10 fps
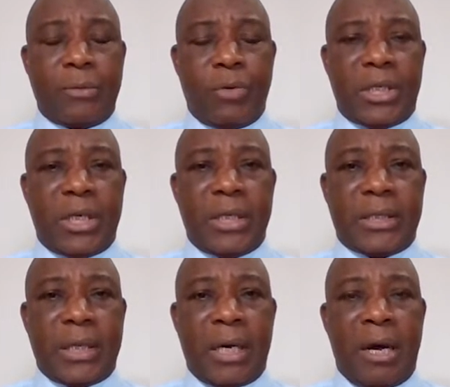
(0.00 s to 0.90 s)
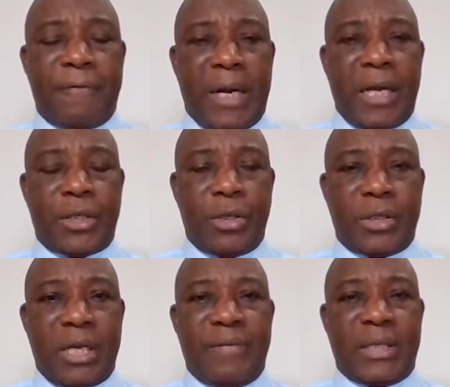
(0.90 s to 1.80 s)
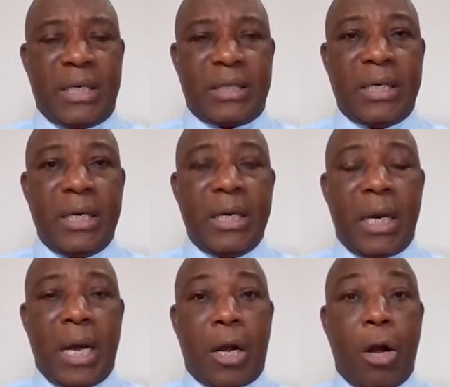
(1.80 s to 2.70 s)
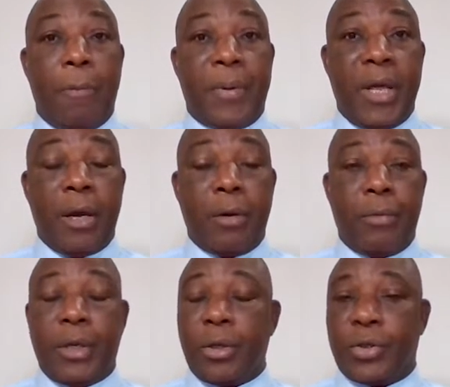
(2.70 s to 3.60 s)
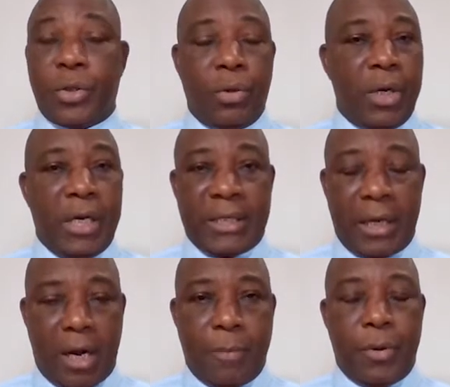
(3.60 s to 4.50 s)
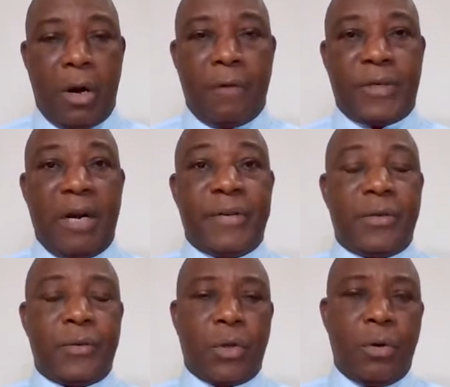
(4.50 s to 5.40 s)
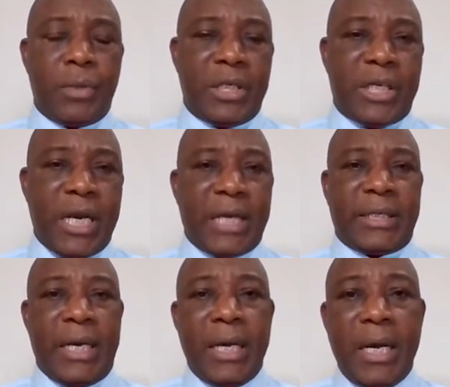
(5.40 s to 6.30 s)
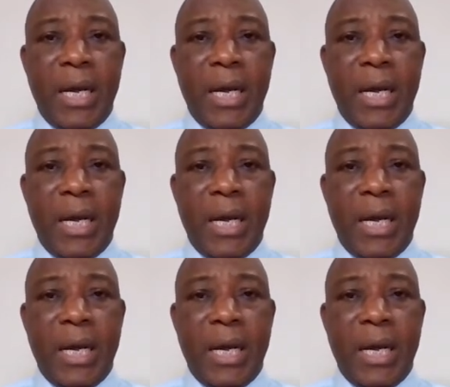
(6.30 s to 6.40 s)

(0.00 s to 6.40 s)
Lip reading: which is a financial services company, which also lists a couple of derivatives on the GSE,